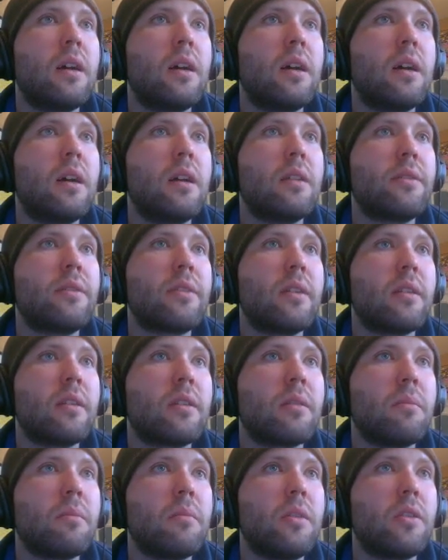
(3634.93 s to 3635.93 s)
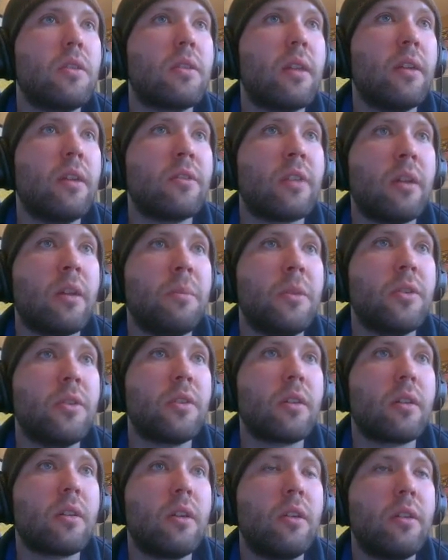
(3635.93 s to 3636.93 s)
let's get some music. There's our
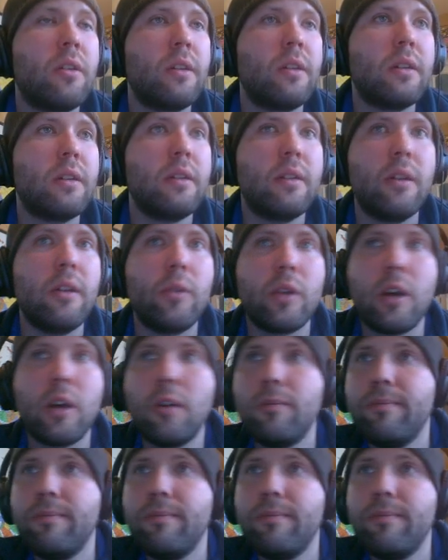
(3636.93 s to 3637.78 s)
music going. There we go.